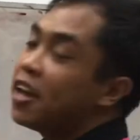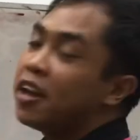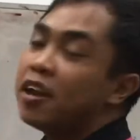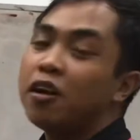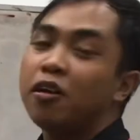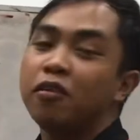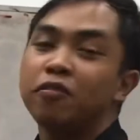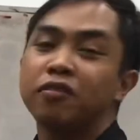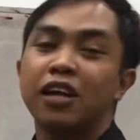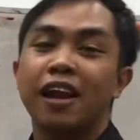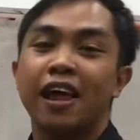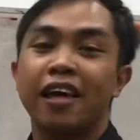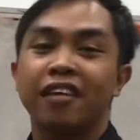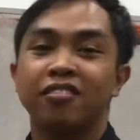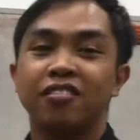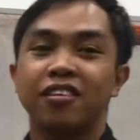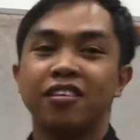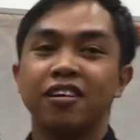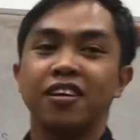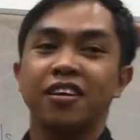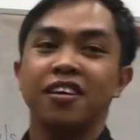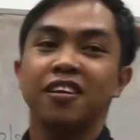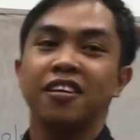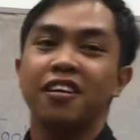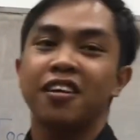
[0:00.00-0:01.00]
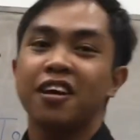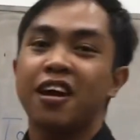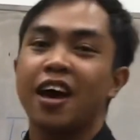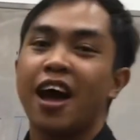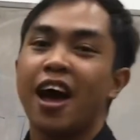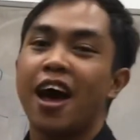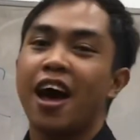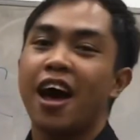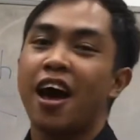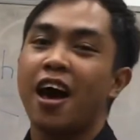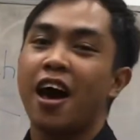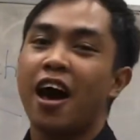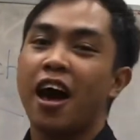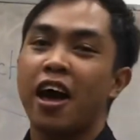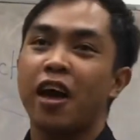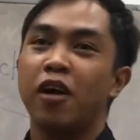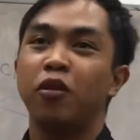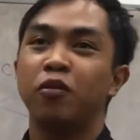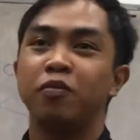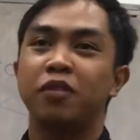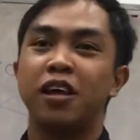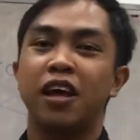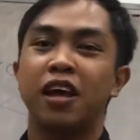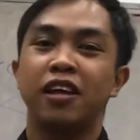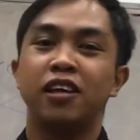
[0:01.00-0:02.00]
of the lesson, I
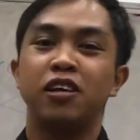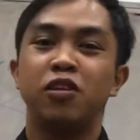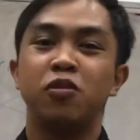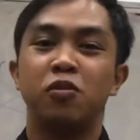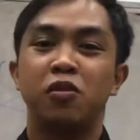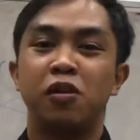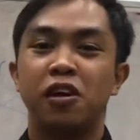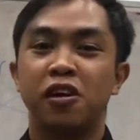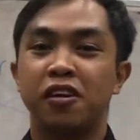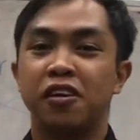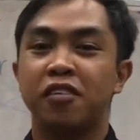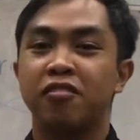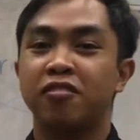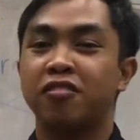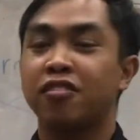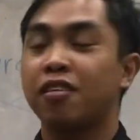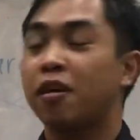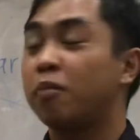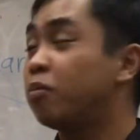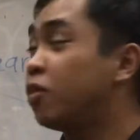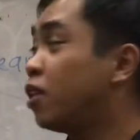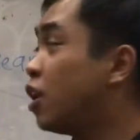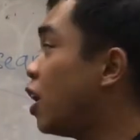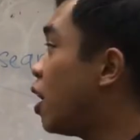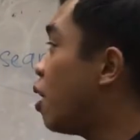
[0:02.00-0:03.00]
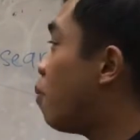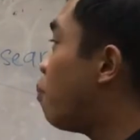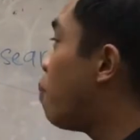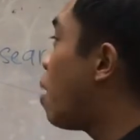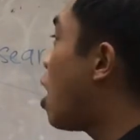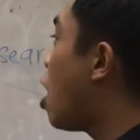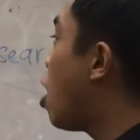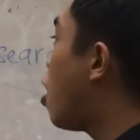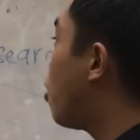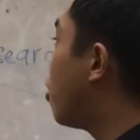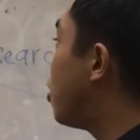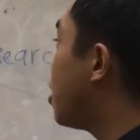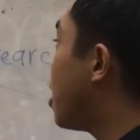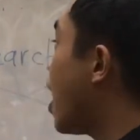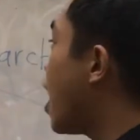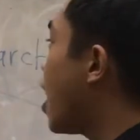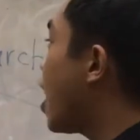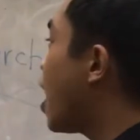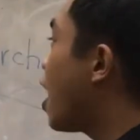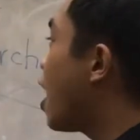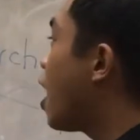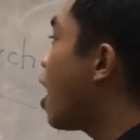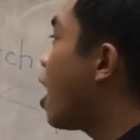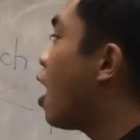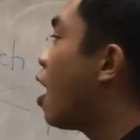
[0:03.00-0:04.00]
hope that you learned something about
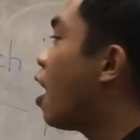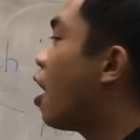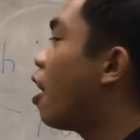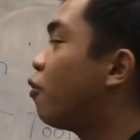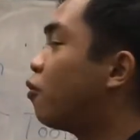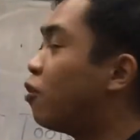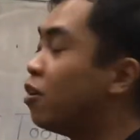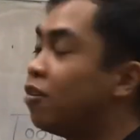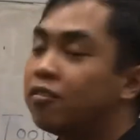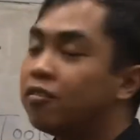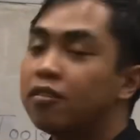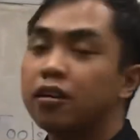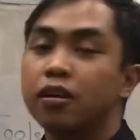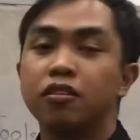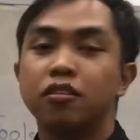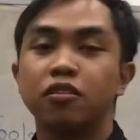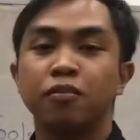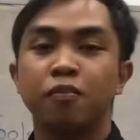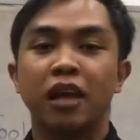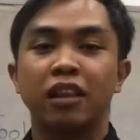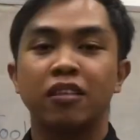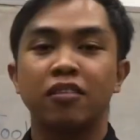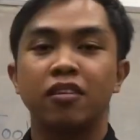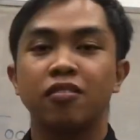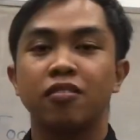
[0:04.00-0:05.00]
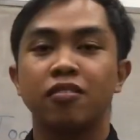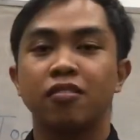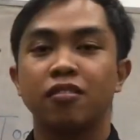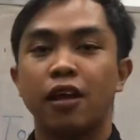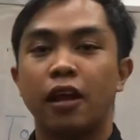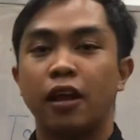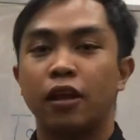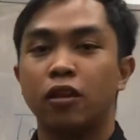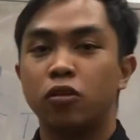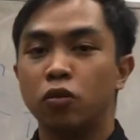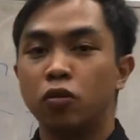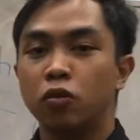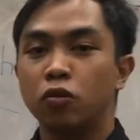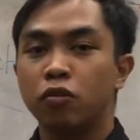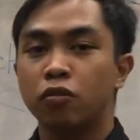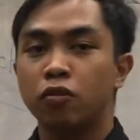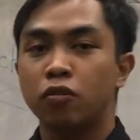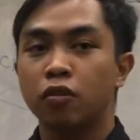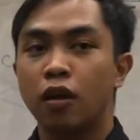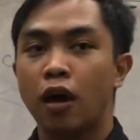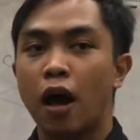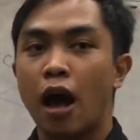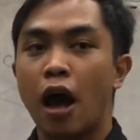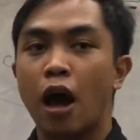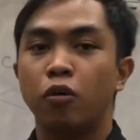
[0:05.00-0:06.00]
research methods and tools,
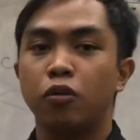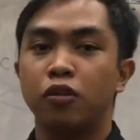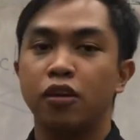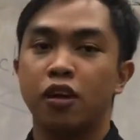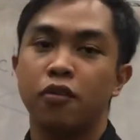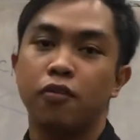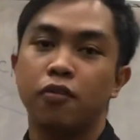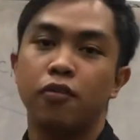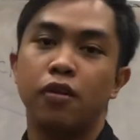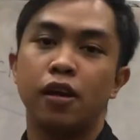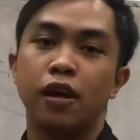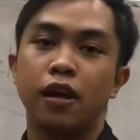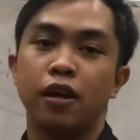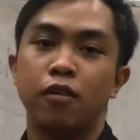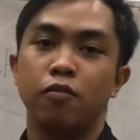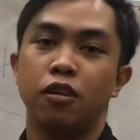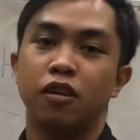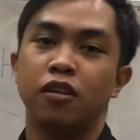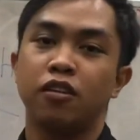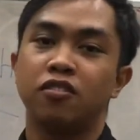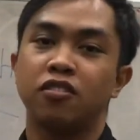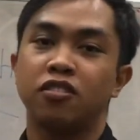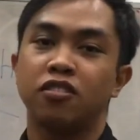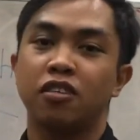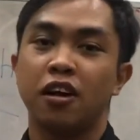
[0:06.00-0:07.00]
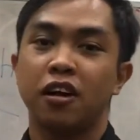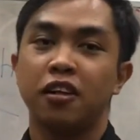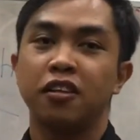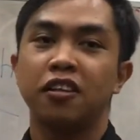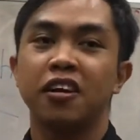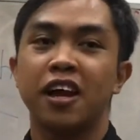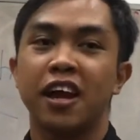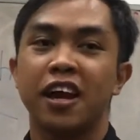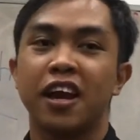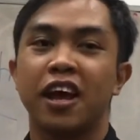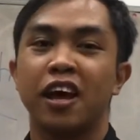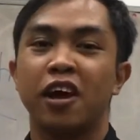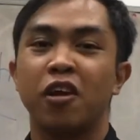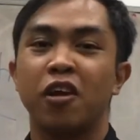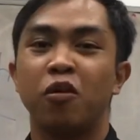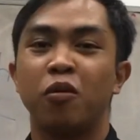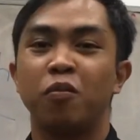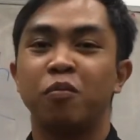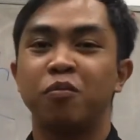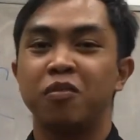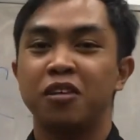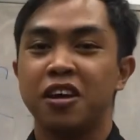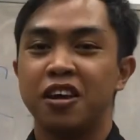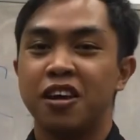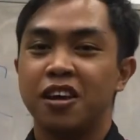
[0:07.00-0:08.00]
how they relate with each other, and I hope
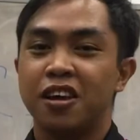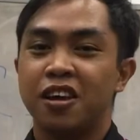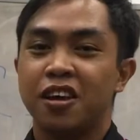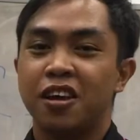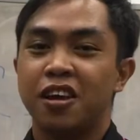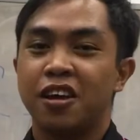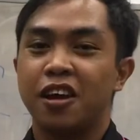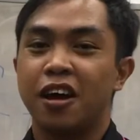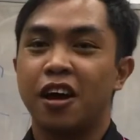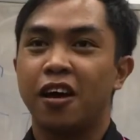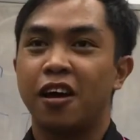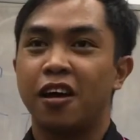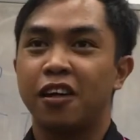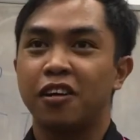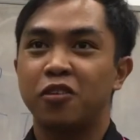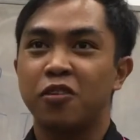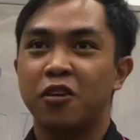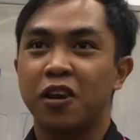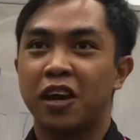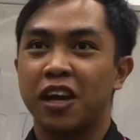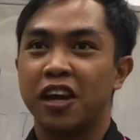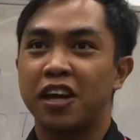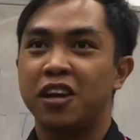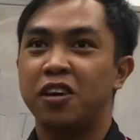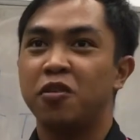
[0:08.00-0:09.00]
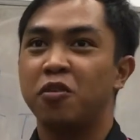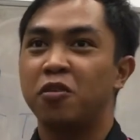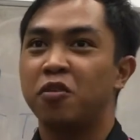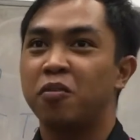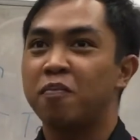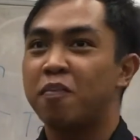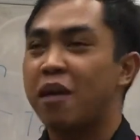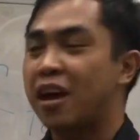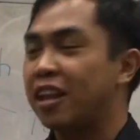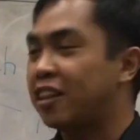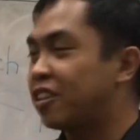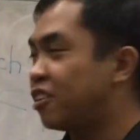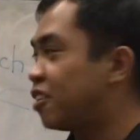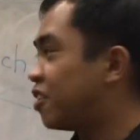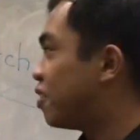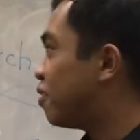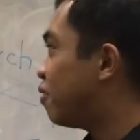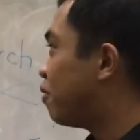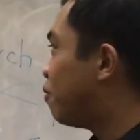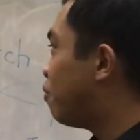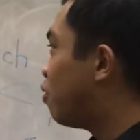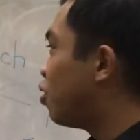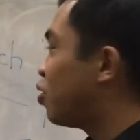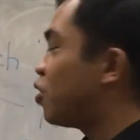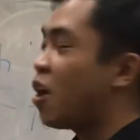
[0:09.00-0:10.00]
you can do better
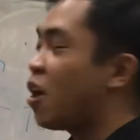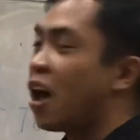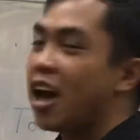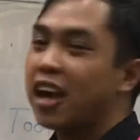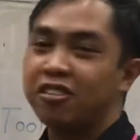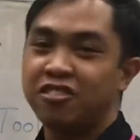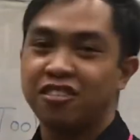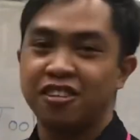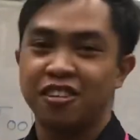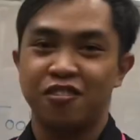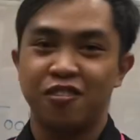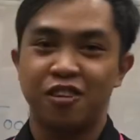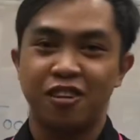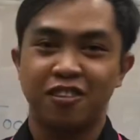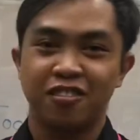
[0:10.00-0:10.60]
for your action research.